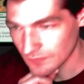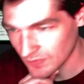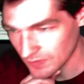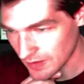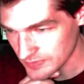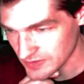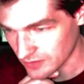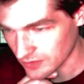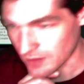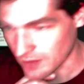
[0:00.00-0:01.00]
Name Sticker
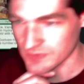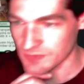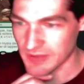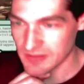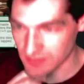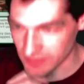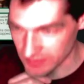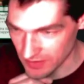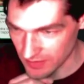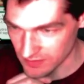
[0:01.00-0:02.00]
Goblin's basically
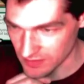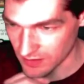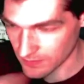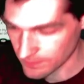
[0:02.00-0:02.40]
Seething Song.